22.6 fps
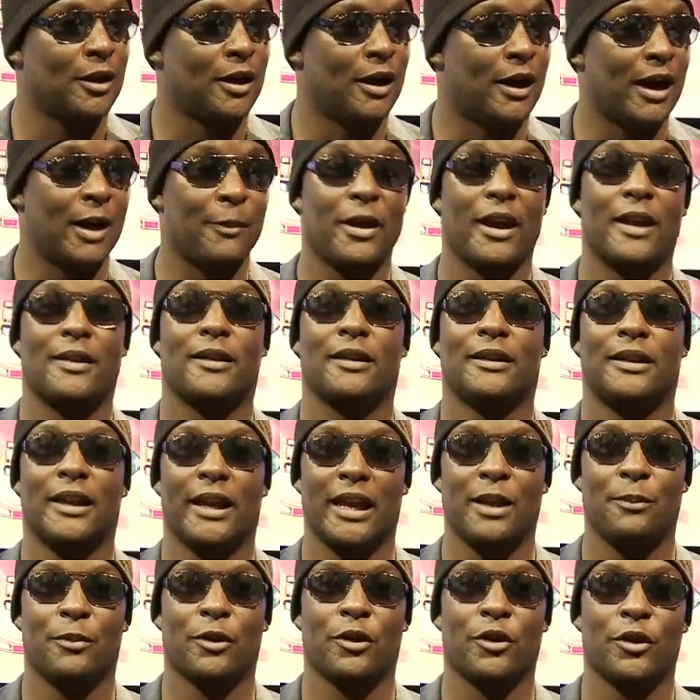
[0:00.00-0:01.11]
I'm here
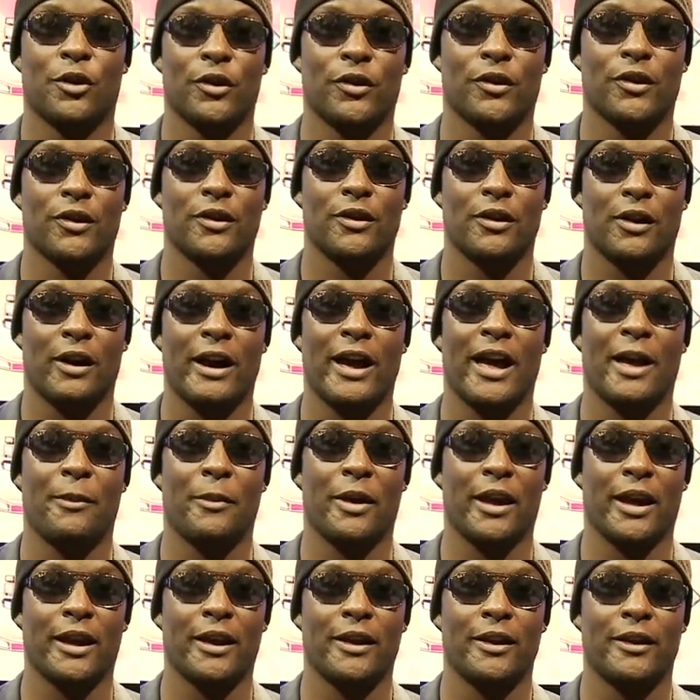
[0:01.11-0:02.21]
today because I am
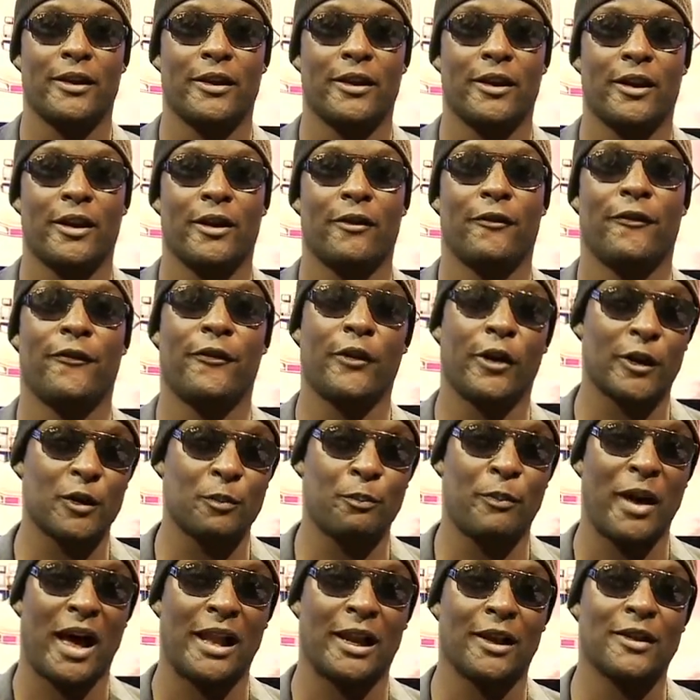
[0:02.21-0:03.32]
a
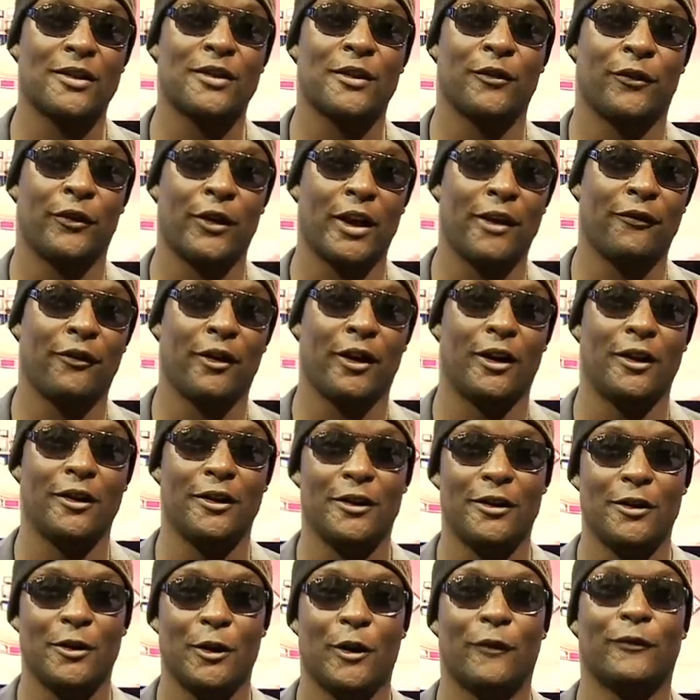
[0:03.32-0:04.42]
first ballot survivor
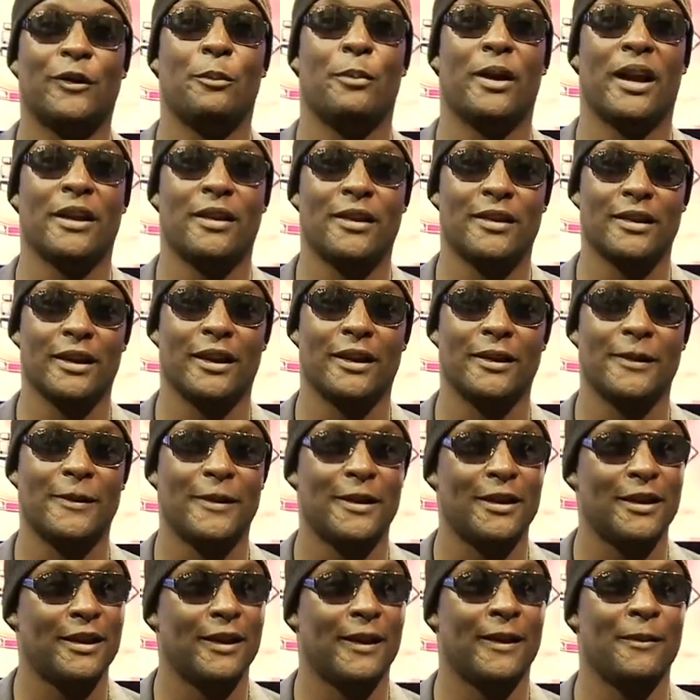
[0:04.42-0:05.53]
of the bedsit
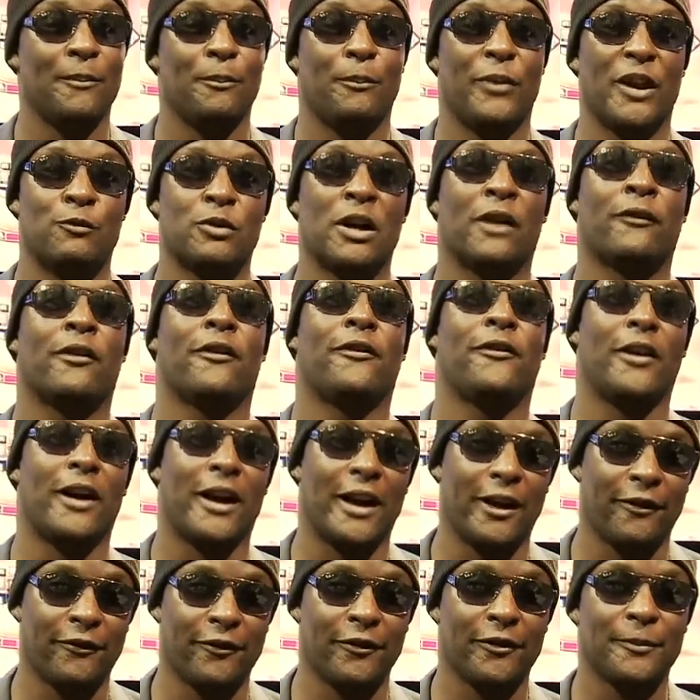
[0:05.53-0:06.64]
in Big Brother
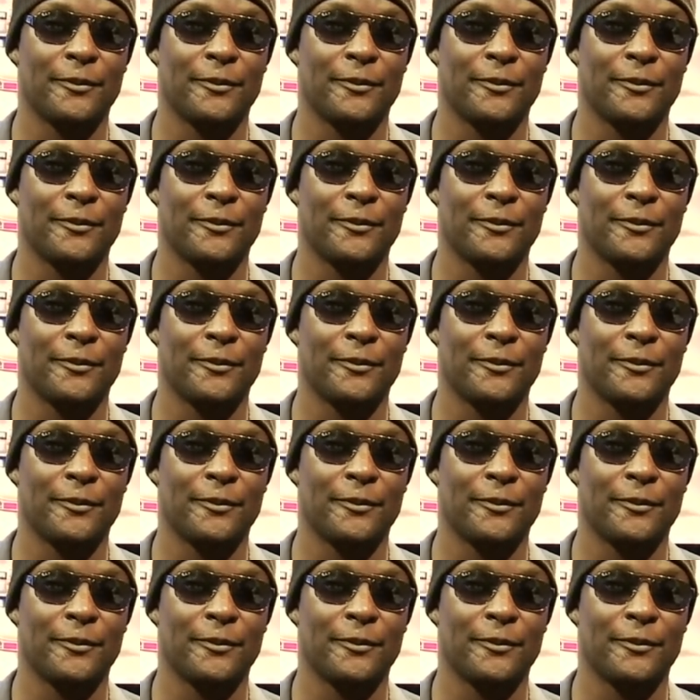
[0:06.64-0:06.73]
5.